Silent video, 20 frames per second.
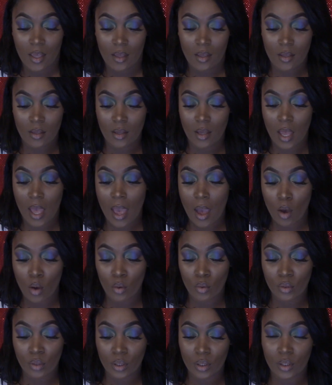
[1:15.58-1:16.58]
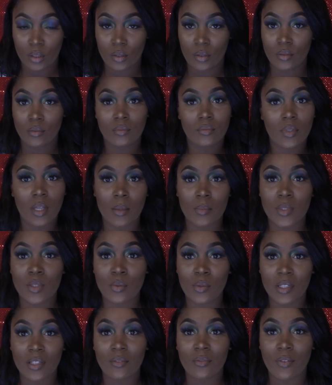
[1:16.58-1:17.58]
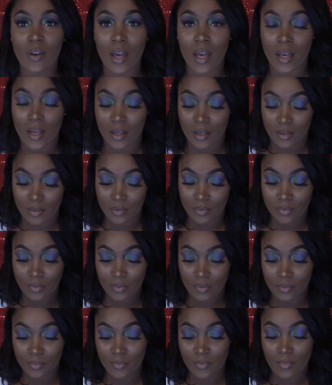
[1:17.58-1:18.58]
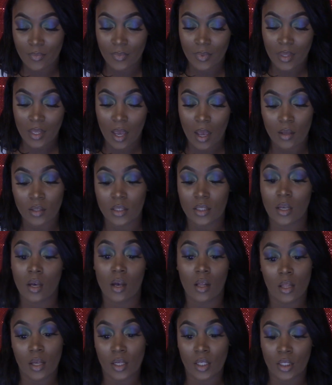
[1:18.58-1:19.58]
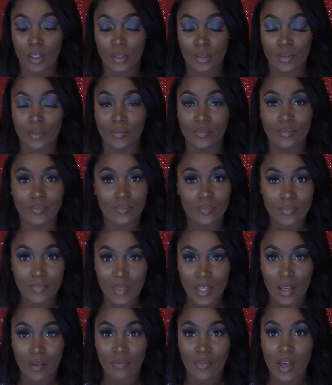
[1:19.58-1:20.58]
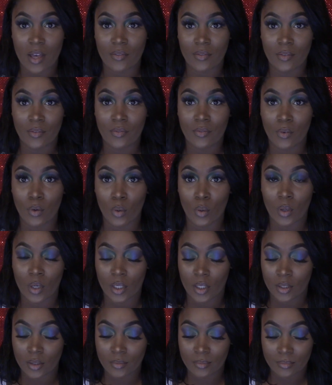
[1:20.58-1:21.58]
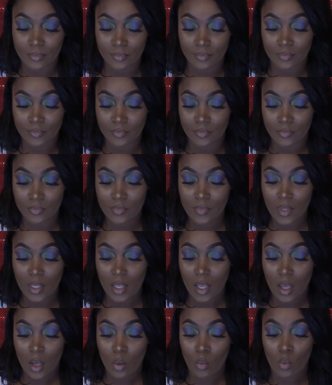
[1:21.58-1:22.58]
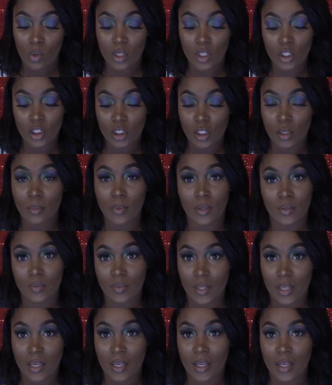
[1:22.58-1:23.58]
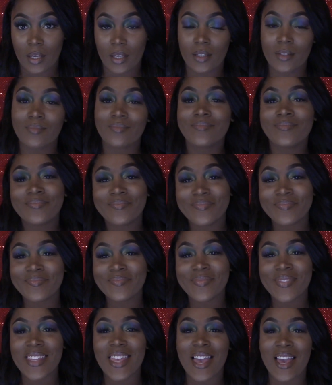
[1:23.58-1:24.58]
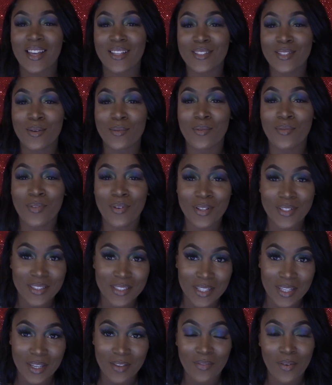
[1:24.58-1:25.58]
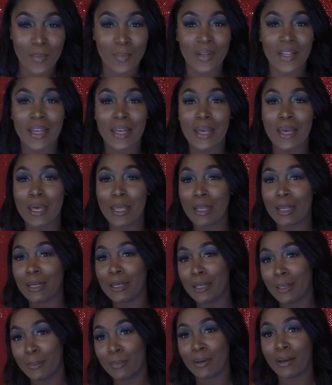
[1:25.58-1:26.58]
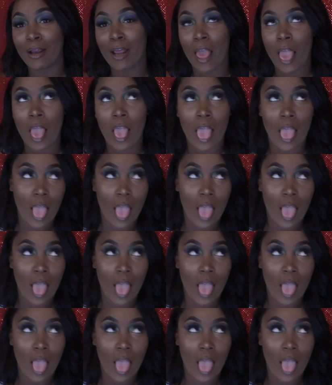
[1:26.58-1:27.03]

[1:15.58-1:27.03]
How old are you? I'm 25. How tall are you? I'm 5'4". When is your birthday? October 14th. I'm a Libra.